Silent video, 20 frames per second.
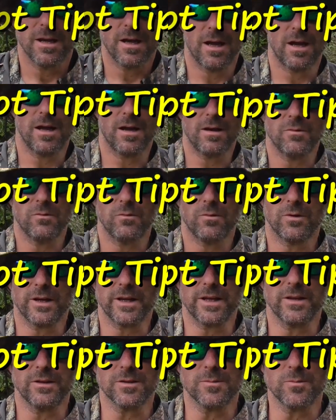Uh, want
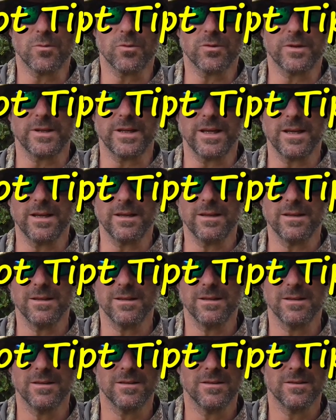to get on to more deer
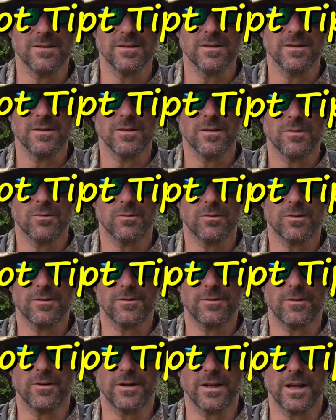want
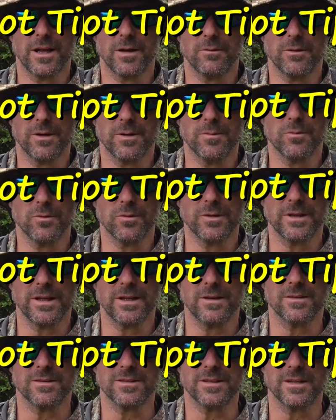to find out where more
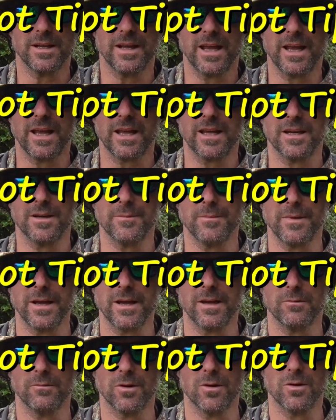deer are sort of hanging
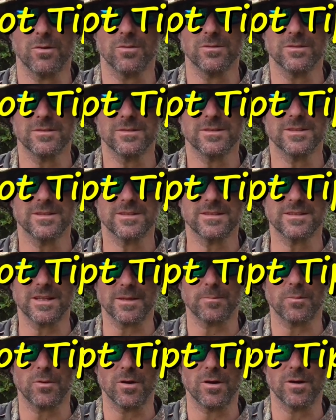about, well,
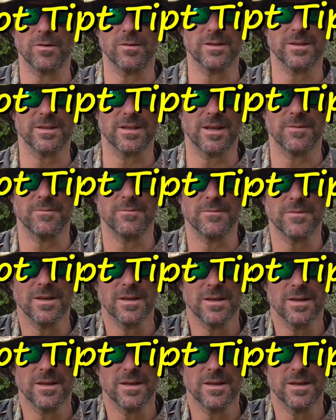stick by with um,